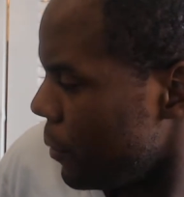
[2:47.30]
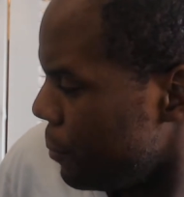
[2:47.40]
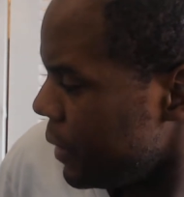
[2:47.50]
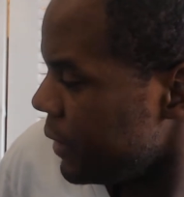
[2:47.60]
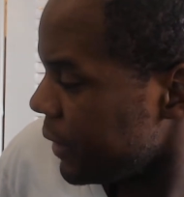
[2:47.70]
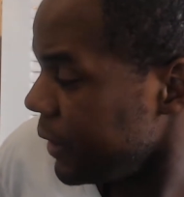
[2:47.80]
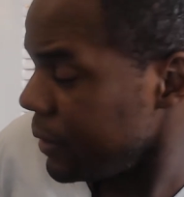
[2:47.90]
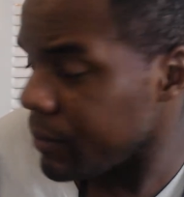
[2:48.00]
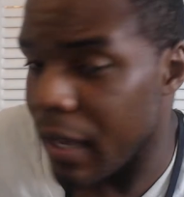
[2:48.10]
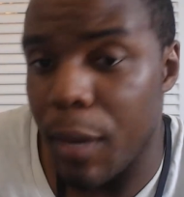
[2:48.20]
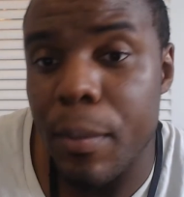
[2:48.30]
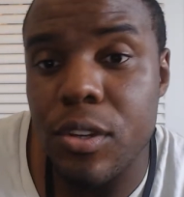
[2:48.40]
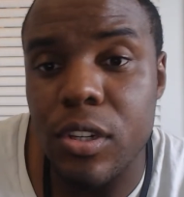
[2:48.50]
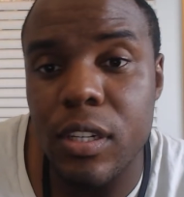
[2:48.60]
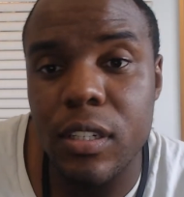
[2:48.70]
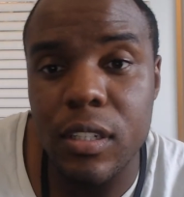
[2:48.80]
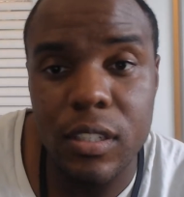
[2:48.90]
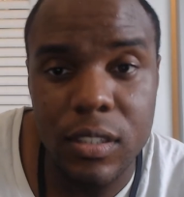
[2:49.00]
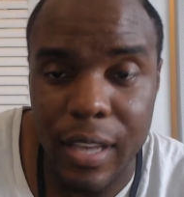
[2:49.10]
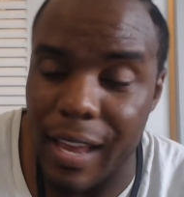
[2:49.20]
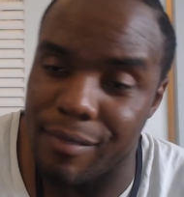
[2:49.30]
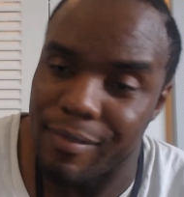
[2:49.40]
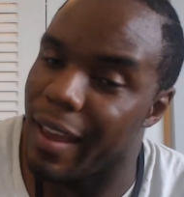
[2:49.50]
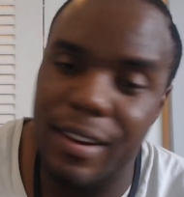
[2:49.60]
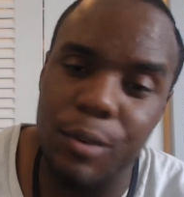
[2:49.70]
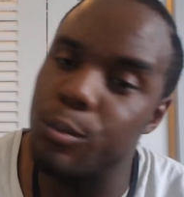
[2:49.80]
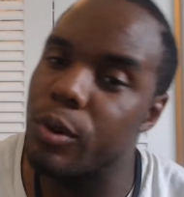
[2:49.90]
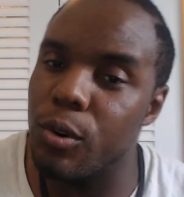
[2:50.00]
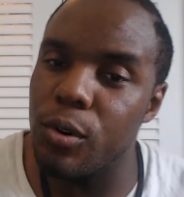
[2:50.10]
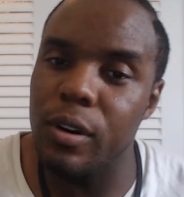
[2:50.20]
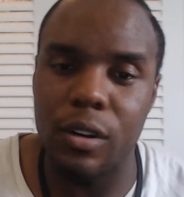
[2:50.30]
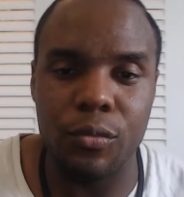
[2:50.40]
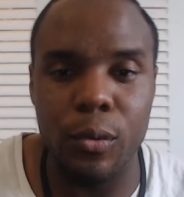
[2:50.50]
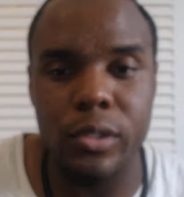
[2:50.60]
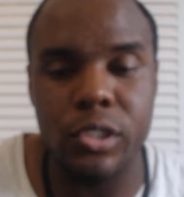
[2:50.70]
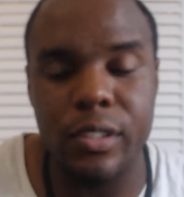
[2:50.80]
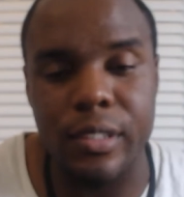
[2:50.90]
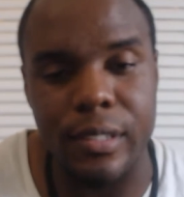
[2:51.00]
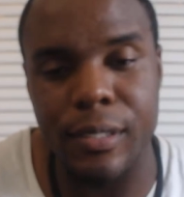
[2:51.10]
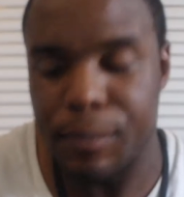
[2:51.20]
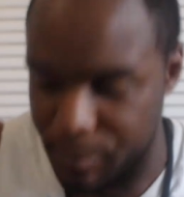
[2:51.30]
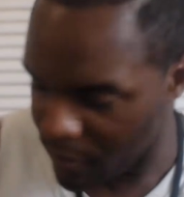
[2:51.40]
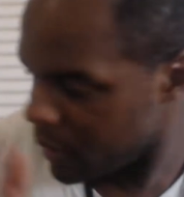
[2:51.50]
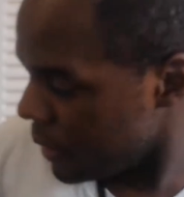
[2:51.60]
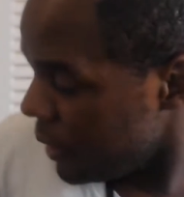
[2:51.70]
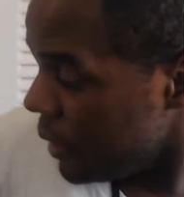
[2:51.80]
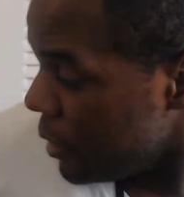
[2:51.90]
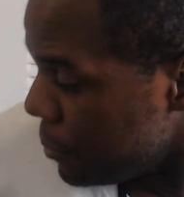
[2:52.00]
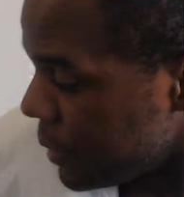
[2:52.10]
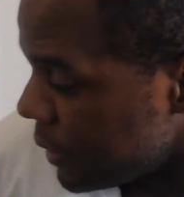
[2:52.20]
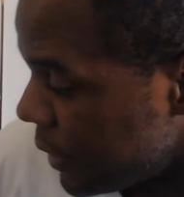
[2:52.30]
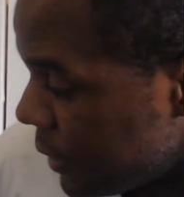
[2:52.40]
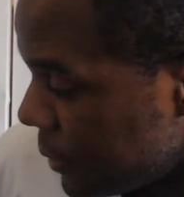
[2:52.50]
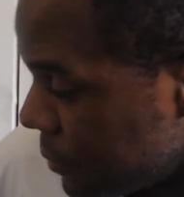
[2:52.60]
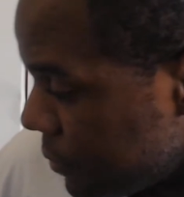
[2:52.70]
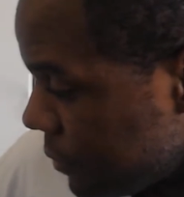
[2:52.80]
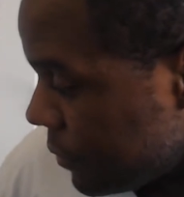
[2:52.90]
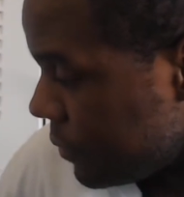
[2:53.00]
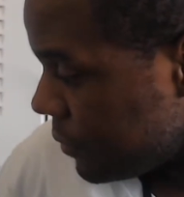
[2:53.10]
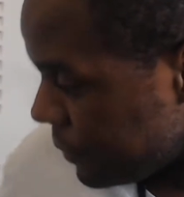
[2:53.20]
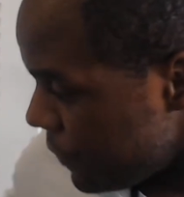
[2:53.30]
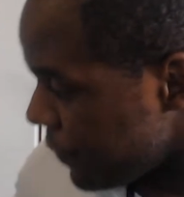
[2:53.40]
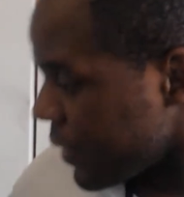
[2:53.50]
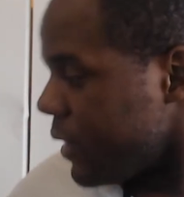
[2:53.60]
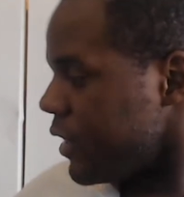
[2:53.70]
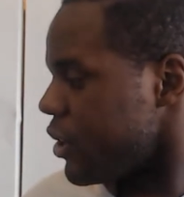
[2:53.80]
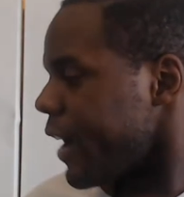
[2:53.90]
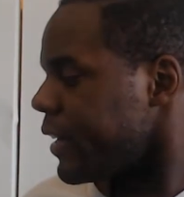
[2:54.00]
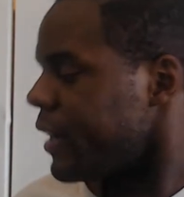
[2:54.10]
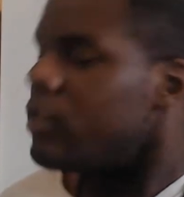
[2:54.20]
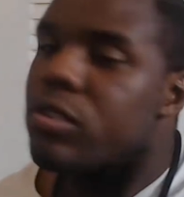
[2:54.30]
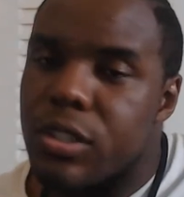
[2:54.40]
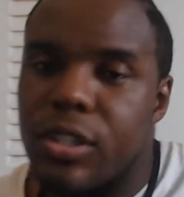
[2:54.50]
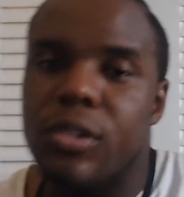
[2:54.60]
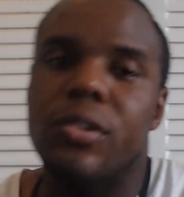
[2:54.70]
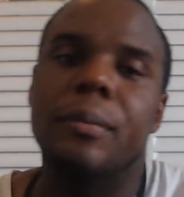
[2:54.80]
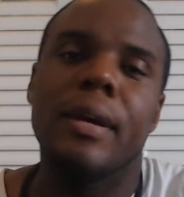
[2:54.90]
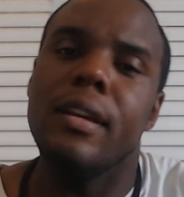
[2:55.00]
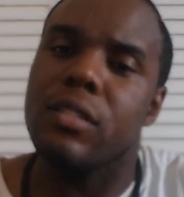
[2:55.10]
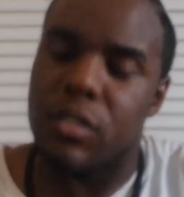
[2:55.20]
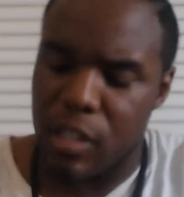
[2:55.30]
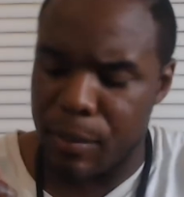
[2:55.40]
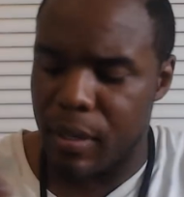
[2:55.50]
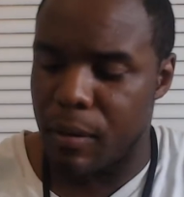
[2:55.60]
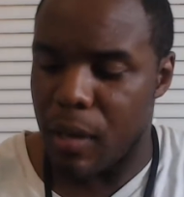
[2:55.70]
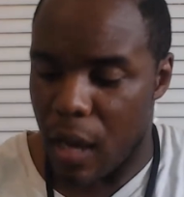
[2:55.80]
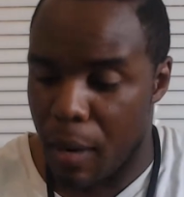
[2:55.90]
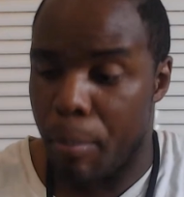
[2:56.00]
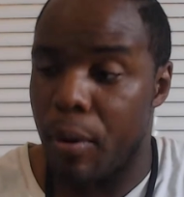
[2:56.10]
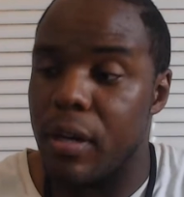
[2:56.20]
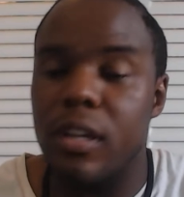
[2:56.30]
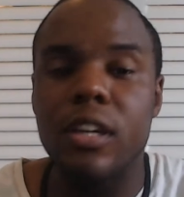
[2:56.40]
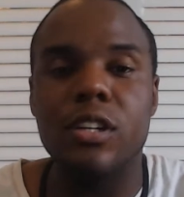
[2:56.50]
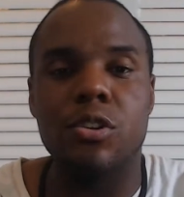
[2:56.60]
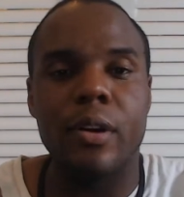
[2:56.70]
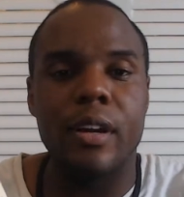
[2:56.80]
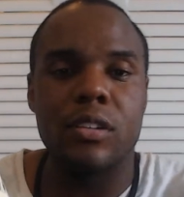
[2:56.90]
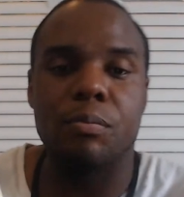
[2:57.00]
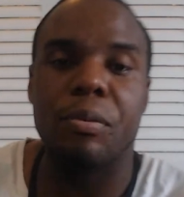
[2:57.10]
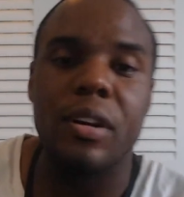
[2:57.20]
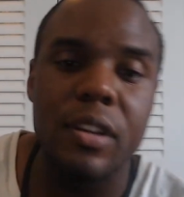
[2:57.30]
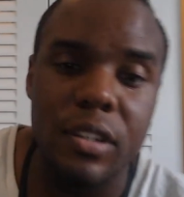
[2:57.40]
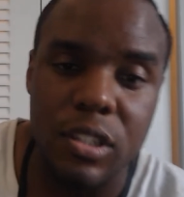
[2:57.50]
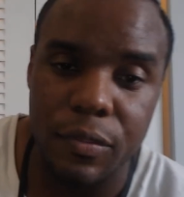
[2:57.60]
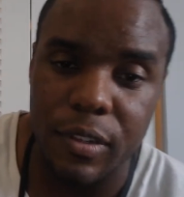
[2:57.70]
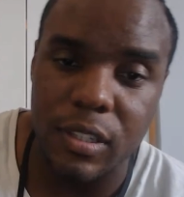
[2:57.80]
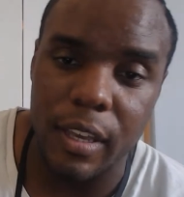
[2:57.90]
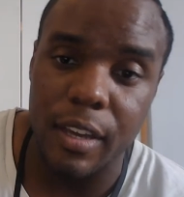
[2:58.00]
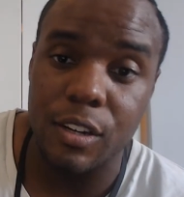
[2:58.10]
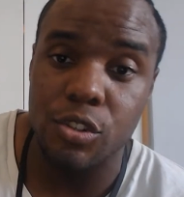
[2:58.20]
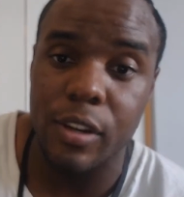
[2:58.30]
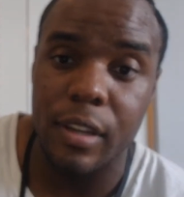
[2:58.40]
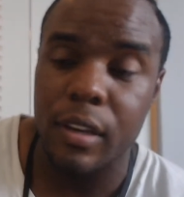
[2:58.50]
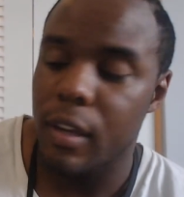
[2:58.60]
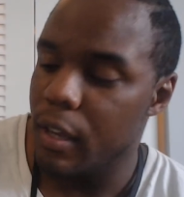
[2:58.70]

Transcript: But again, I mentioned in this, I didn't record unfortunately, but the Jack Daniels still remains to be a pretty good drink, pretty good sophisticated drink.